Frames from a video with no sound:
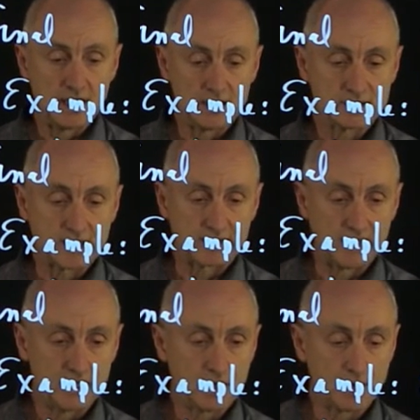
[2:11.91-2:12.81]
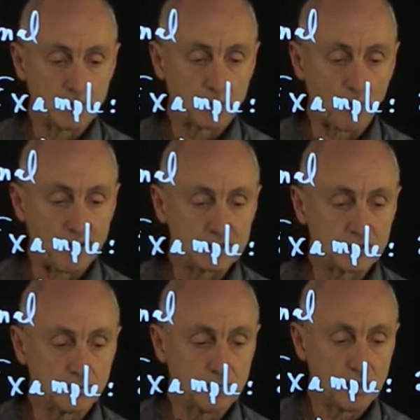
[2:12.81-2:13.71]
is that the incoming
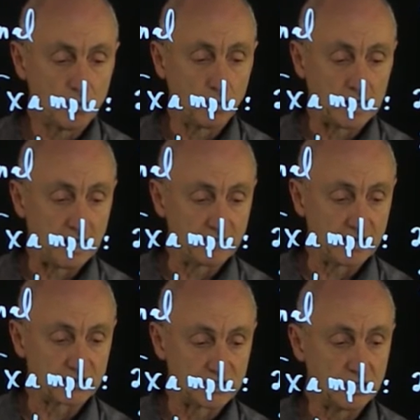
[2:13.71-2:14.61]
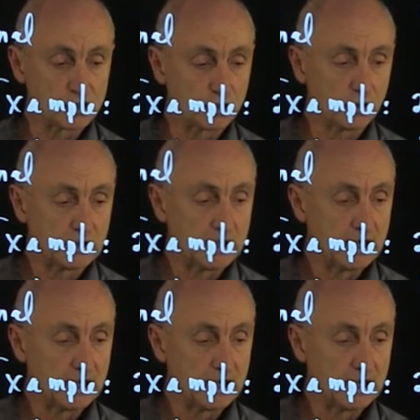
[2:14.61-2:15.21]
momentum, 1 half x initial,